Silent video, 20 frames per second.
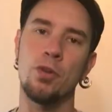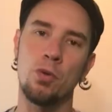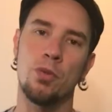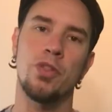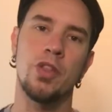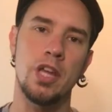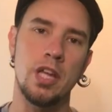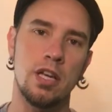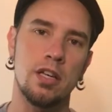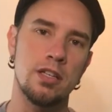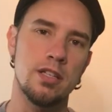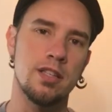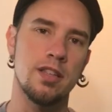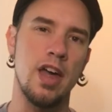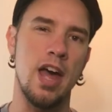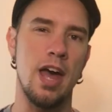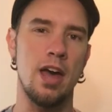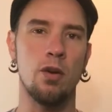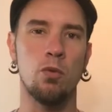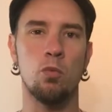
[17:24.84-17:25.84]
There were a few
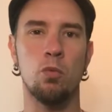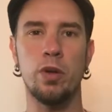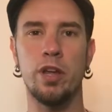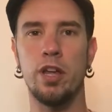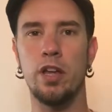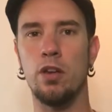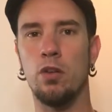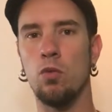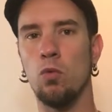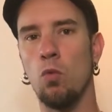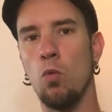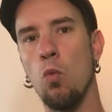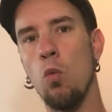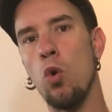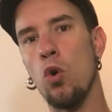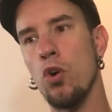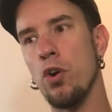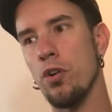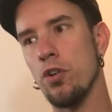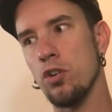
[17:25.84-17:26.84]
things that
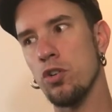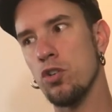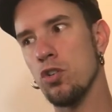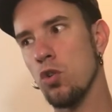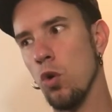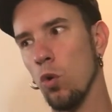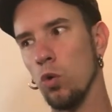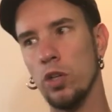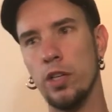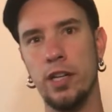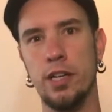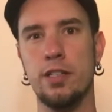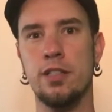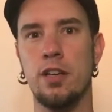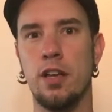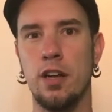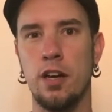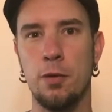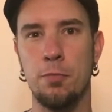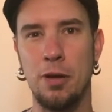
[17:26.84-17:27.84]
we weren't
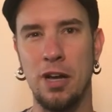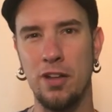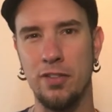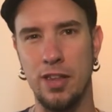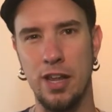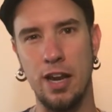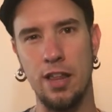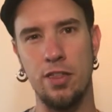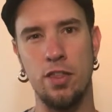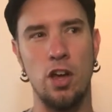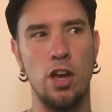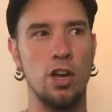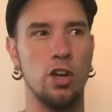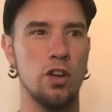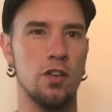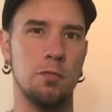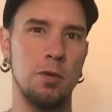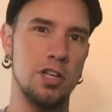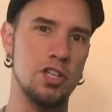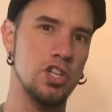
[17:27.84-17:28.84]
totally excited about that
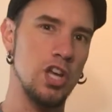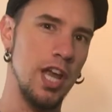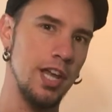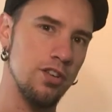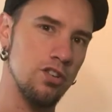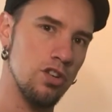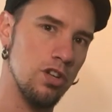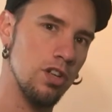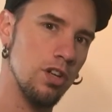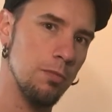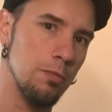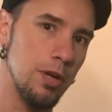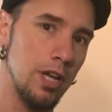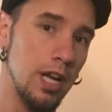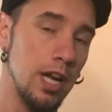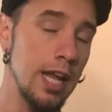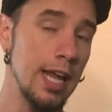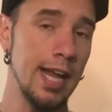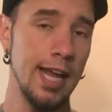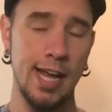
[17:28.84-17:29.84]
I thought could have been changed
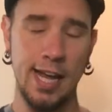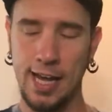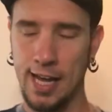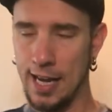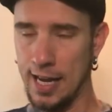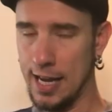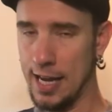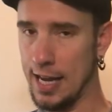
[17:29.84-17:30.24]
a little bit.